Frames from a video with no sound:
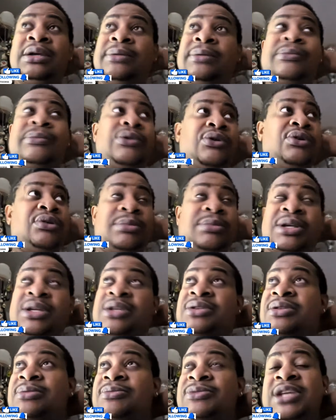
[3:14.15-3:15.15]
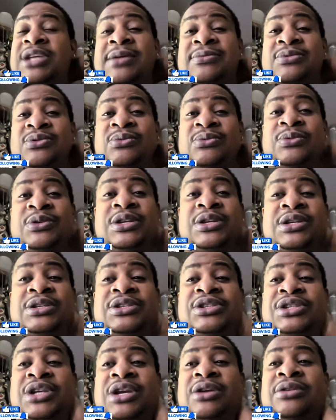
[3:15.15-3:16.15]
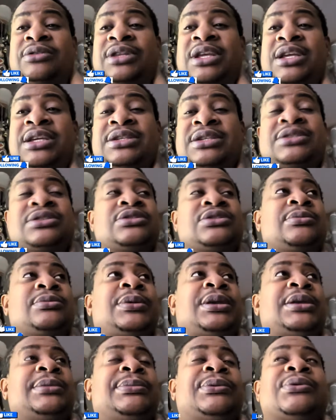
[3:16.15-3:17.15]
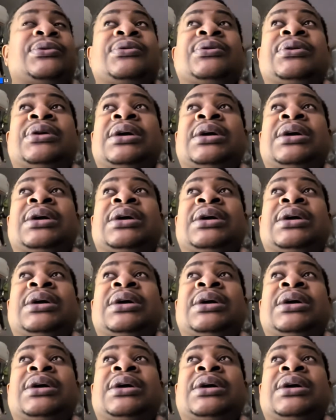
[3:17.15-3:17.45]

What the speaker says: more, because sometimes when we share things to people,